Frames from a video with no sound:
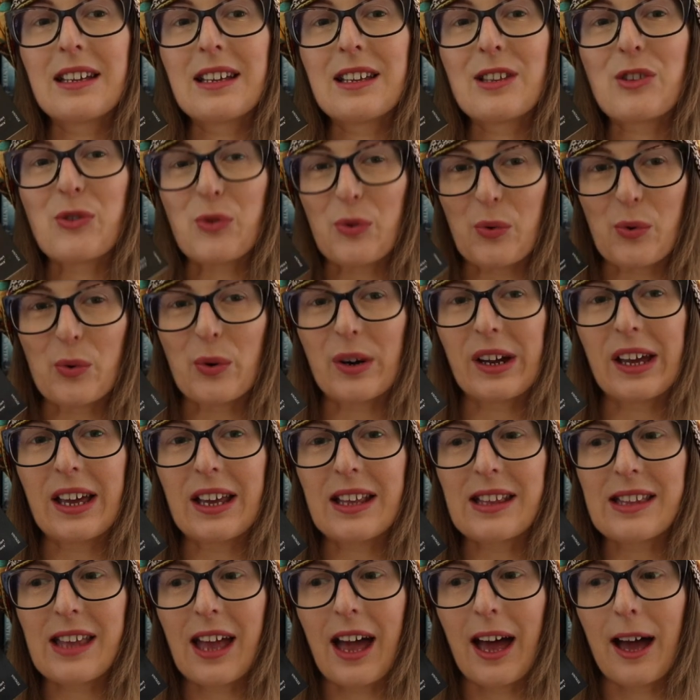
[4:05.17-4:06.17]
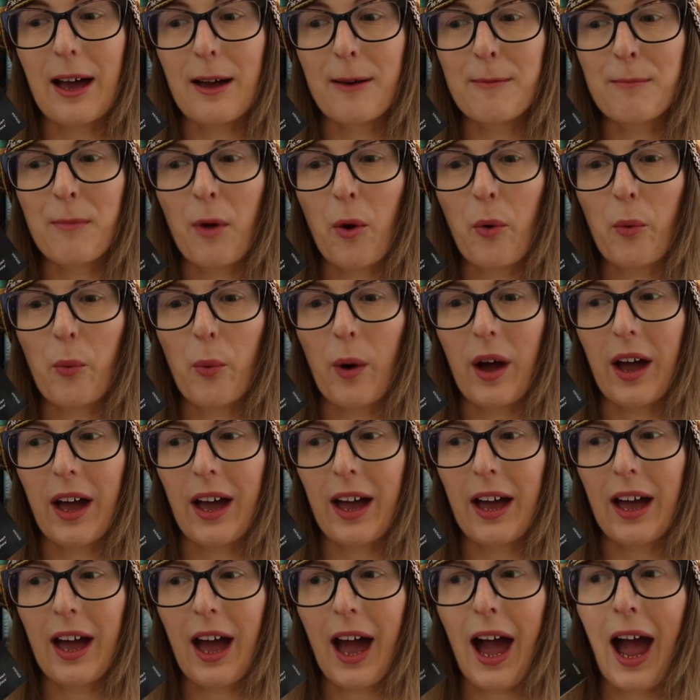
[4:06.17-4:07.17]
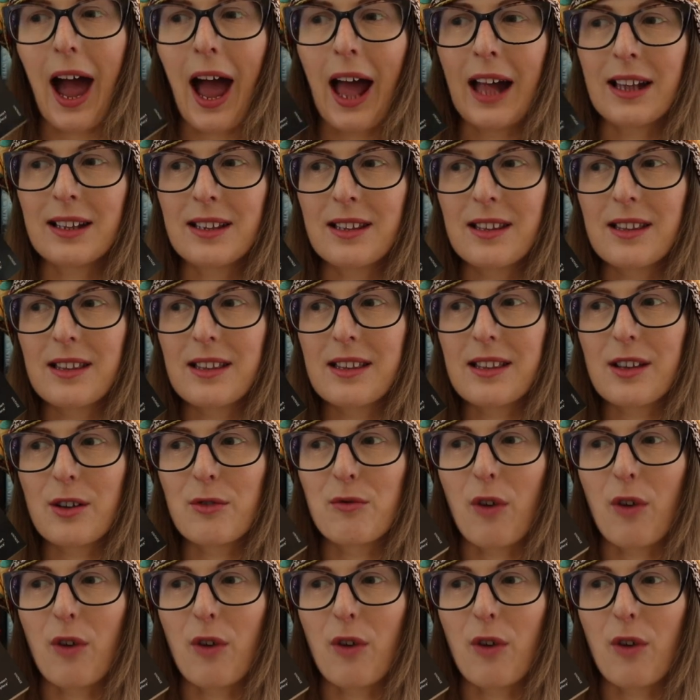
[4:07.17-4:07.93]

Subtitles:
stories where hands